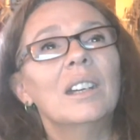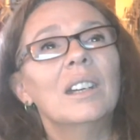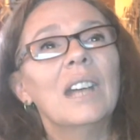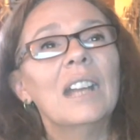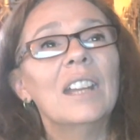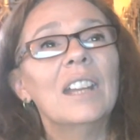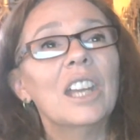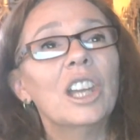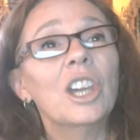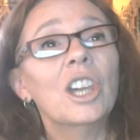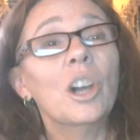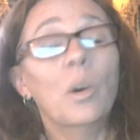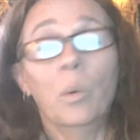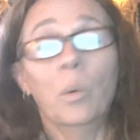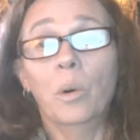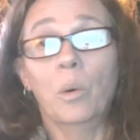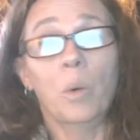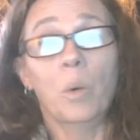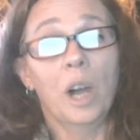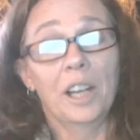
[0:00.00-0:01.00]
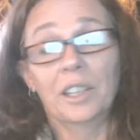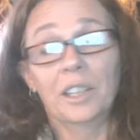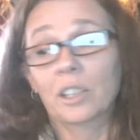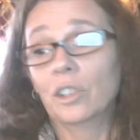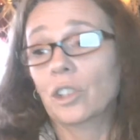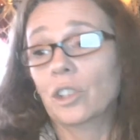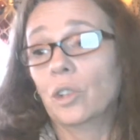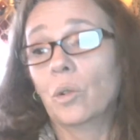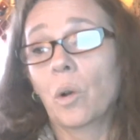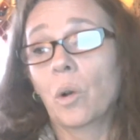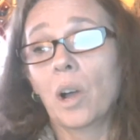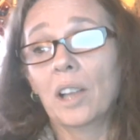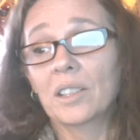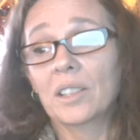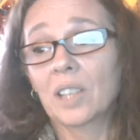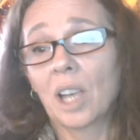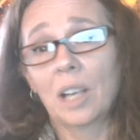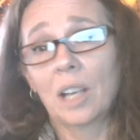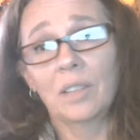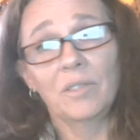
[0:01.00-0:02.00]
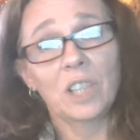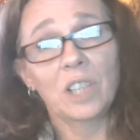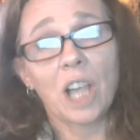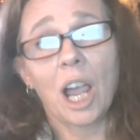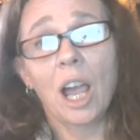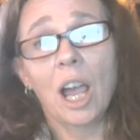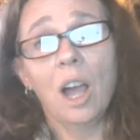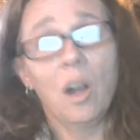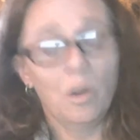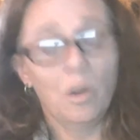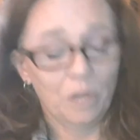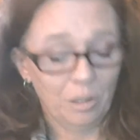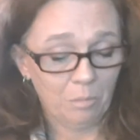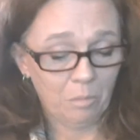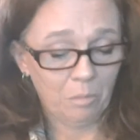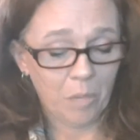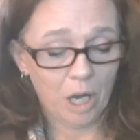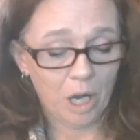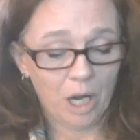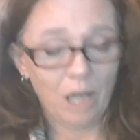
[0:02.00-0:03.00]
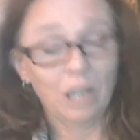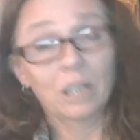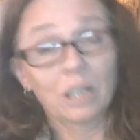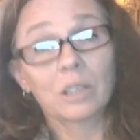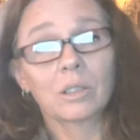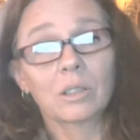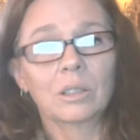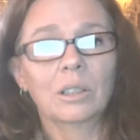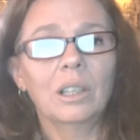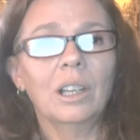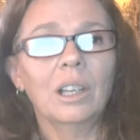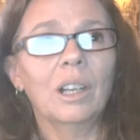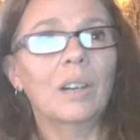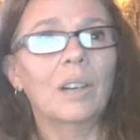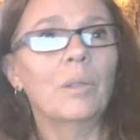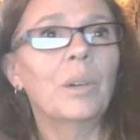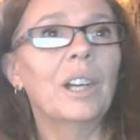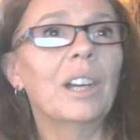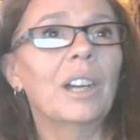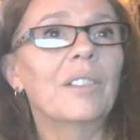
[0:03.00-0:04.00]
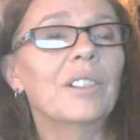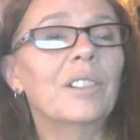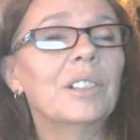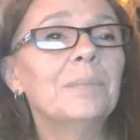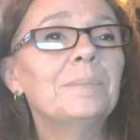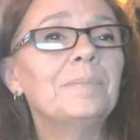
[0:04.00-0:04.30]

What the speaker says: And then go, well, why didn't you go outside of town and buy it? Or, whatever.